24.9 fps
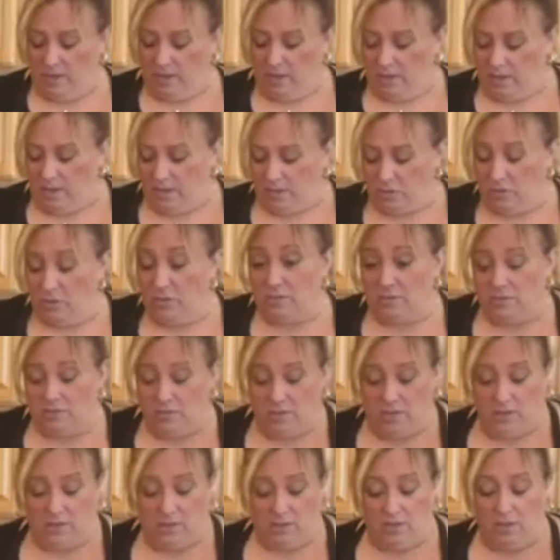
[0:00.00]
And actually is
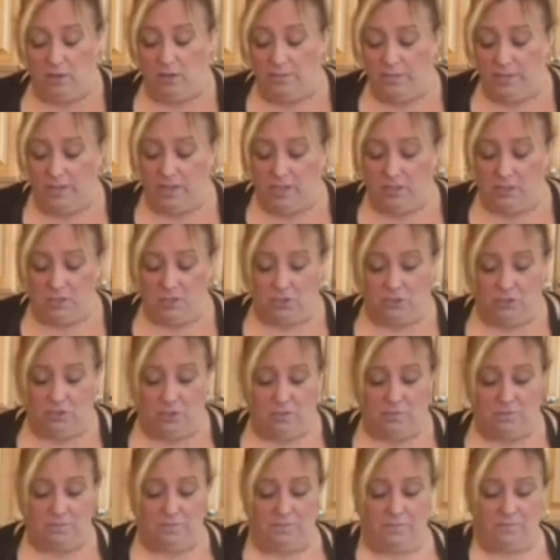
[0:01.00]
a little bit easier
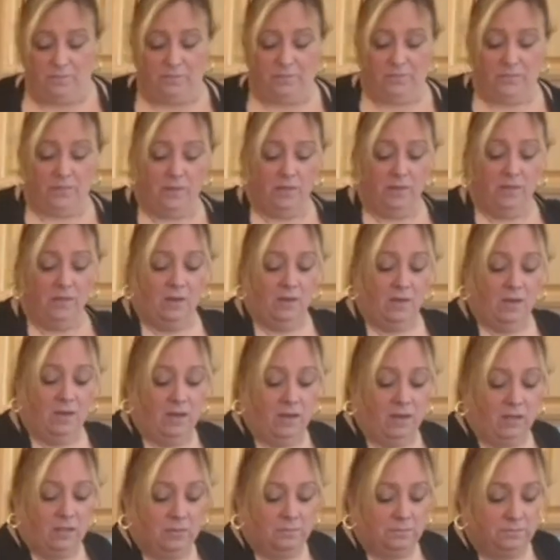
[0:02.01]
to
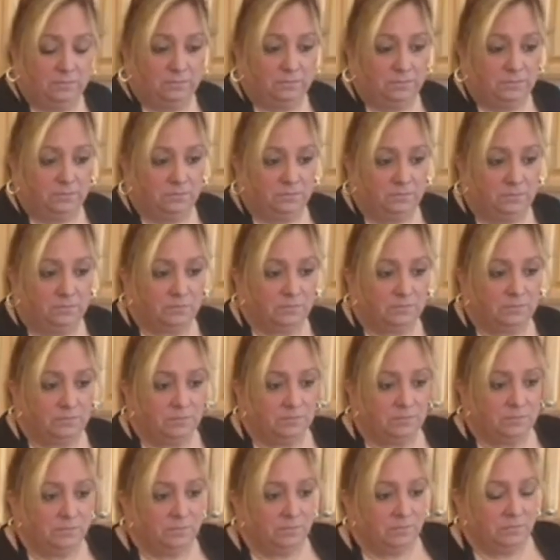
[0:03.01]

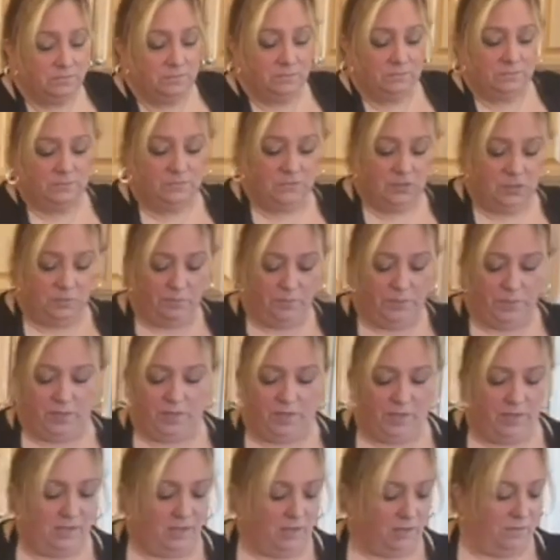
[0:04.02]
put
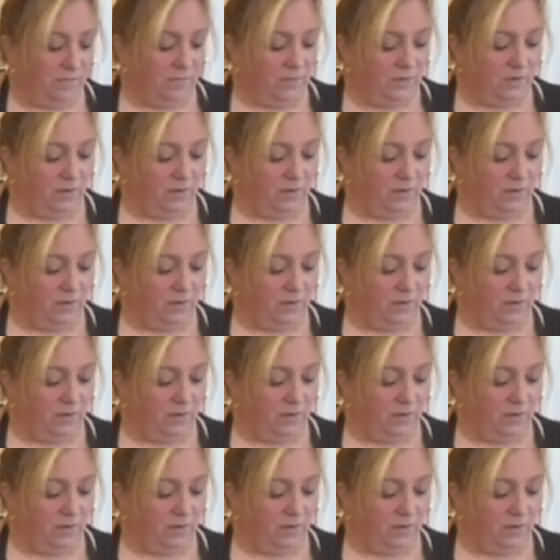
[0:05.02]
on here.